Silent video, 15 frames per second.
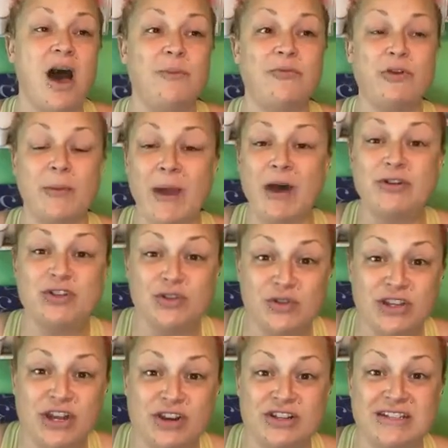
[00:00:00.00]
for about 2
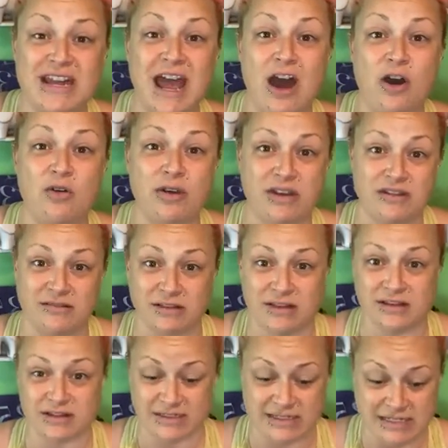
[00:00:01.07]
years now
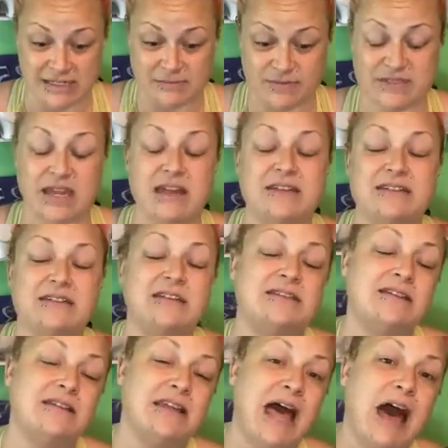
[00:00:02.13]
in a deep sense,
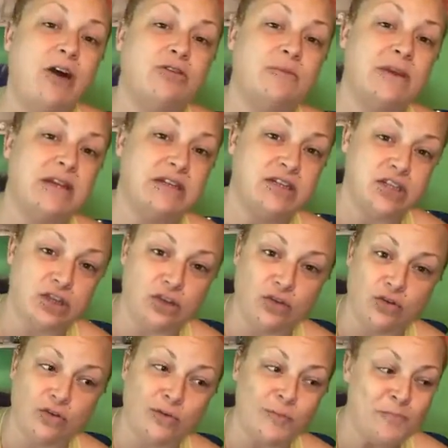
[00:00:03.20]
that's allowed me
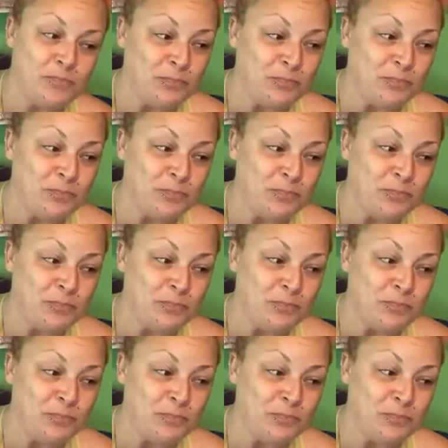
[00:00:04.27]
to